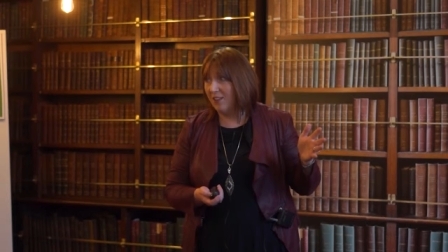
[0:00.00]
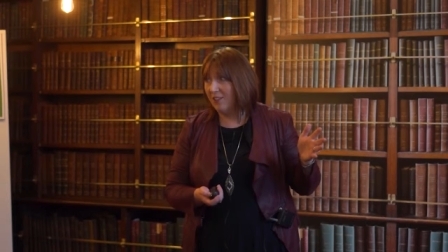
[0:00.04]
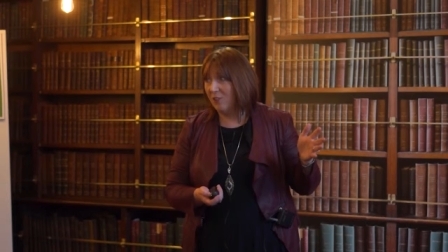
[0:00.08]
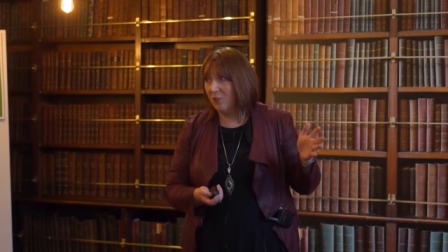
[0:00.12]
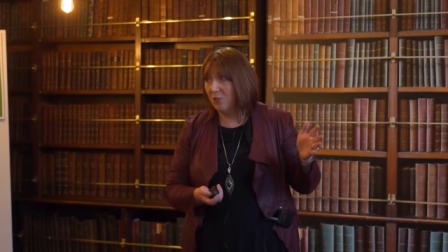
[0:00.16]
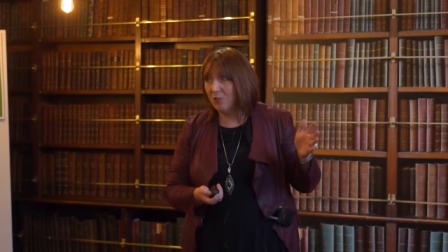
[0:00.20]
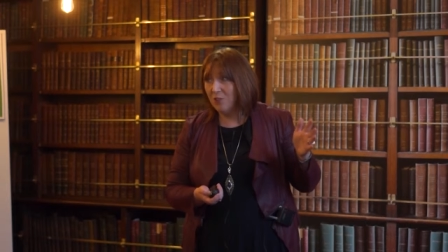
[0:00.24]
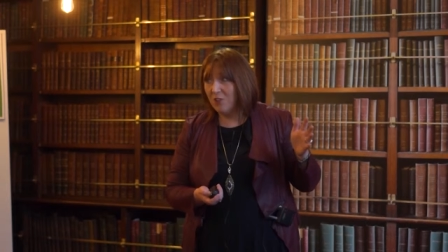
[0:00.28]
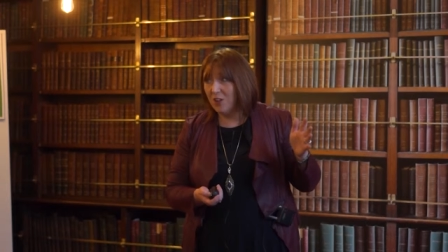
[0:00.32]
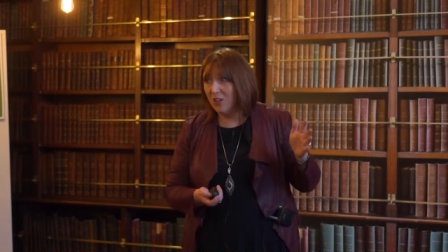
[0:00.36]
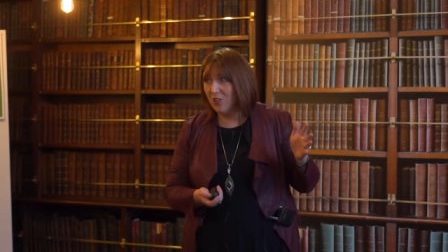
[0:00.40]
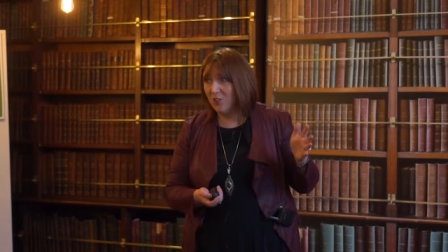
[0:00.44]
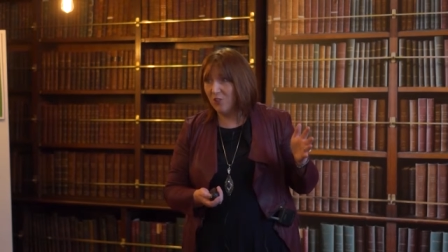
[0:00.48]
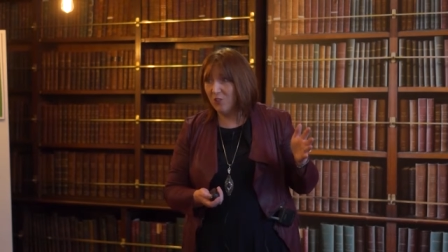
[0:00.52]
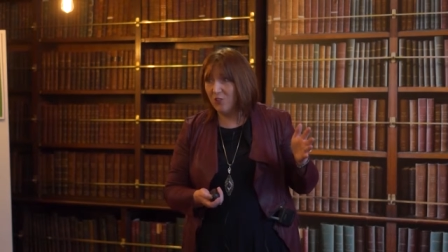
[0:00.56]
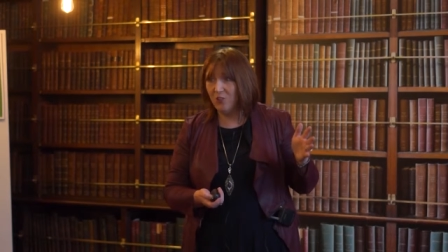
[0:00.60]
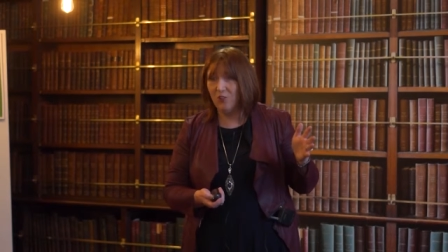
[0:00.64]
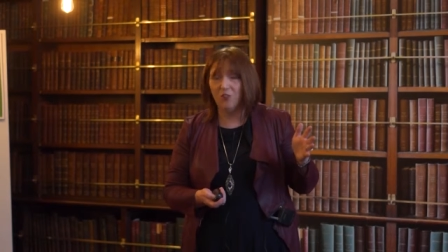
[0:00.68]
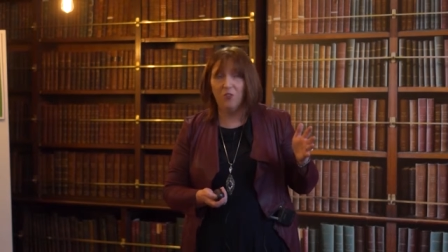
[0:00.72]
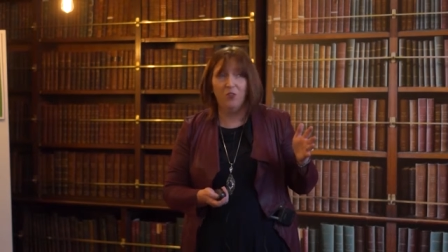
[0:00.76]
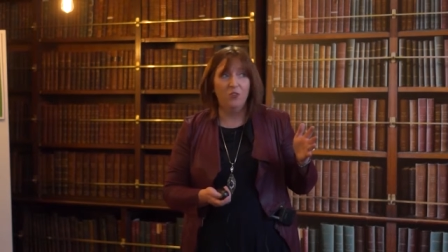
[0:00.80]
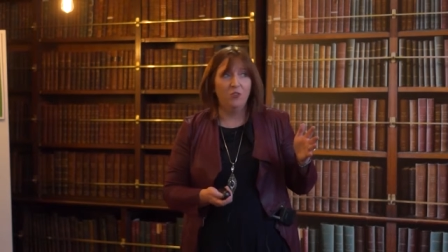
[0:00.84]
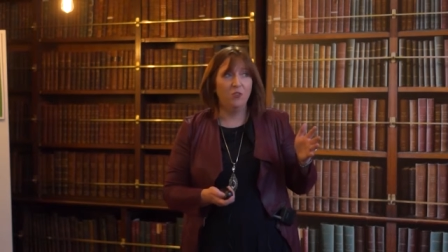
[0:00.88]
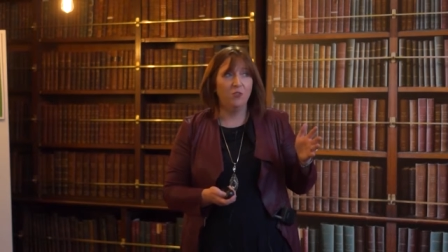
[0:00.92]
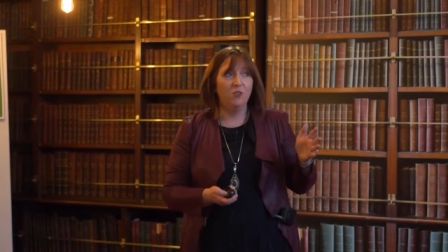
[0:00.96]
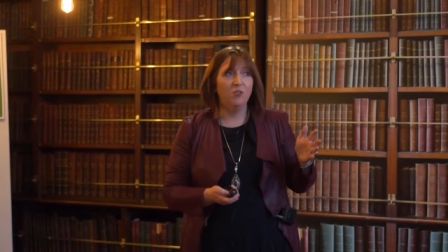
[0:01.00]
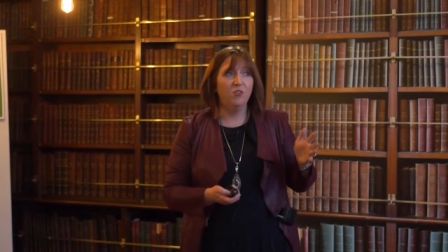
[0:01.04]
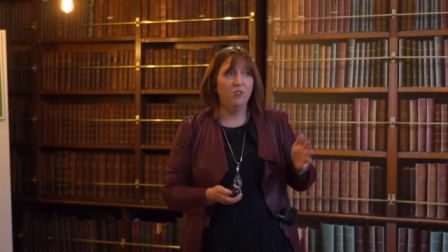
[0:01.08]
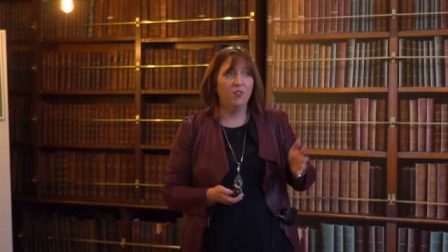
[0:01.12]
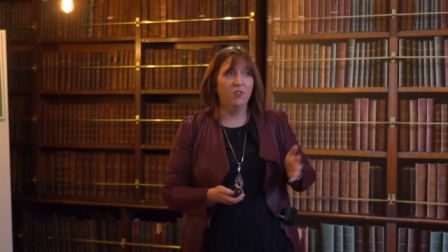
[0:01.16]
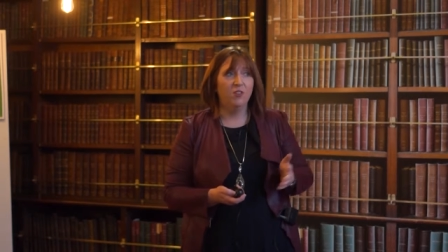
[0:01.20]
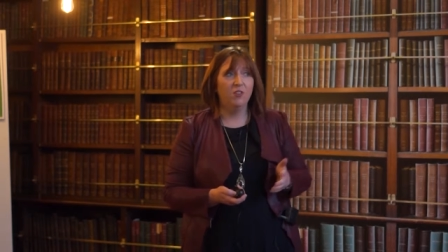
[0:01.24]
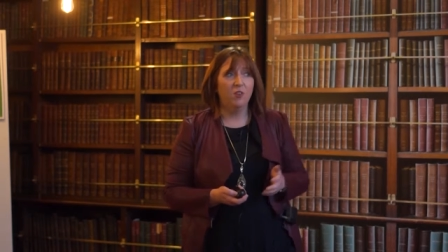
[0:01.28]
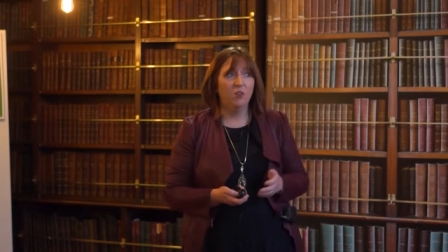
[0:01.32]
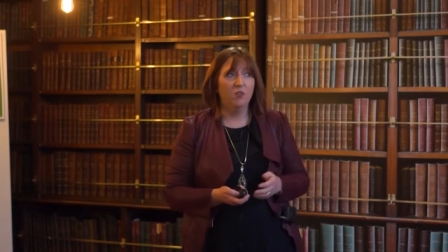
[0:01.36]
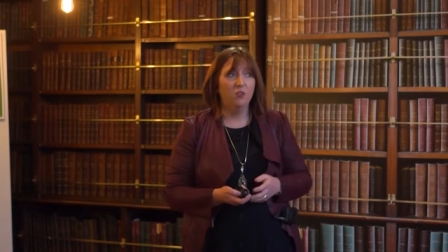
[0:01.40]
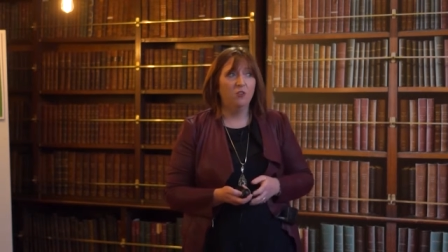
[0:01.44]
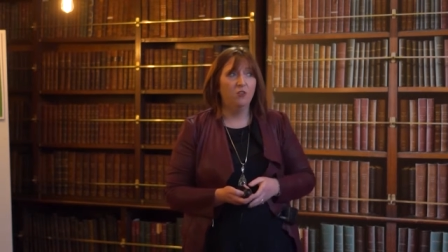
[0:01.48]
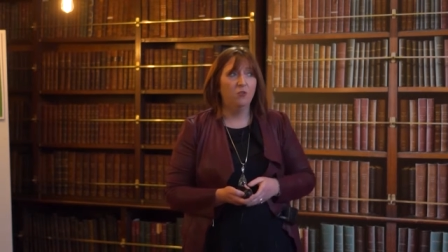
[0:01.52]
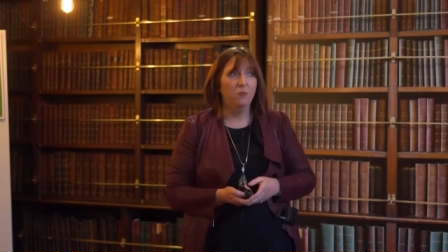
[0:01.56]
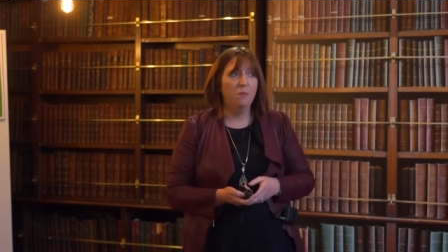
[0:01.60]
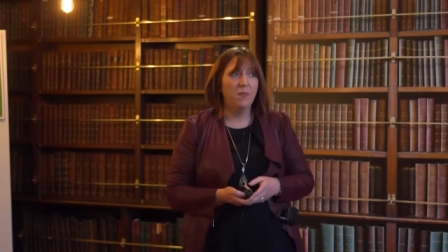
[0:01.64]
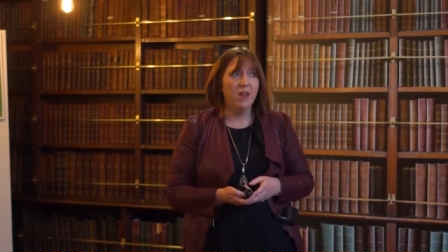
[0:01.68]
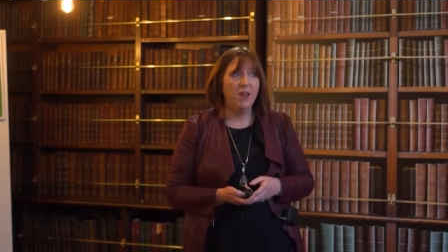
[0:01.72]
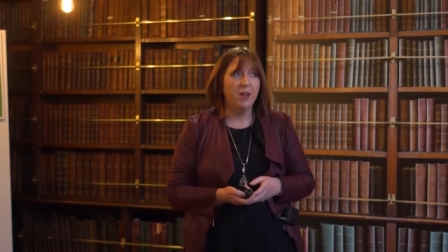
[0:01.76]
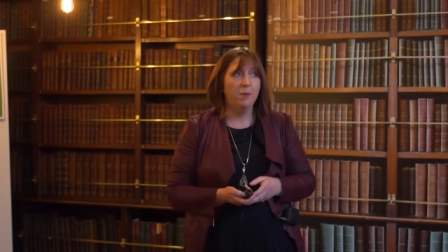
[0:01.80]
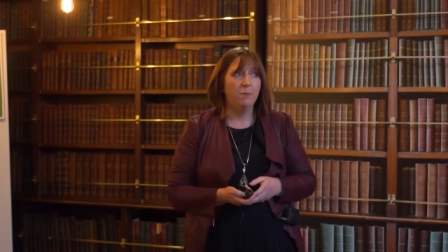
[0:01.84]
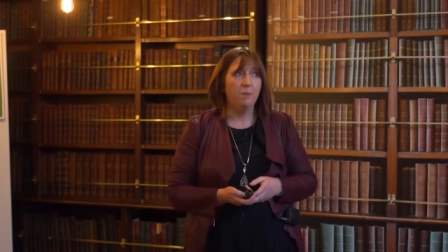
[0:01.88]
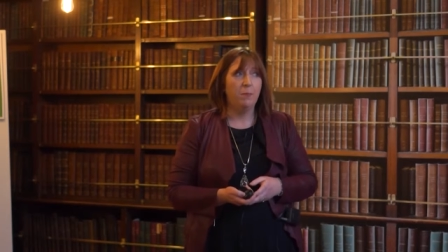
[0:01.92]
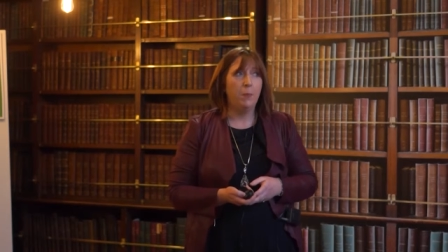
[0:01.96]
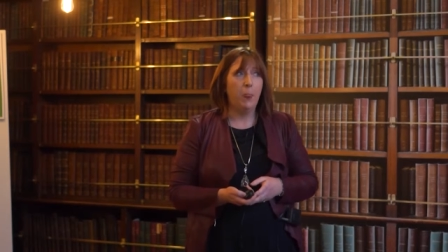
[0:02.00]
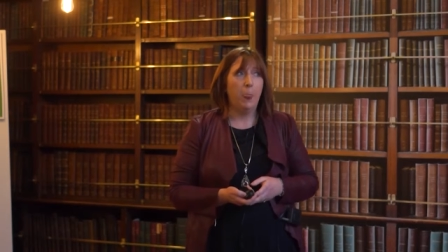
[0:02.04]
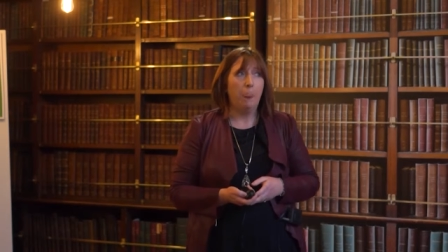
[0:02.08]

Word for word: So it's not just the students, it's also me.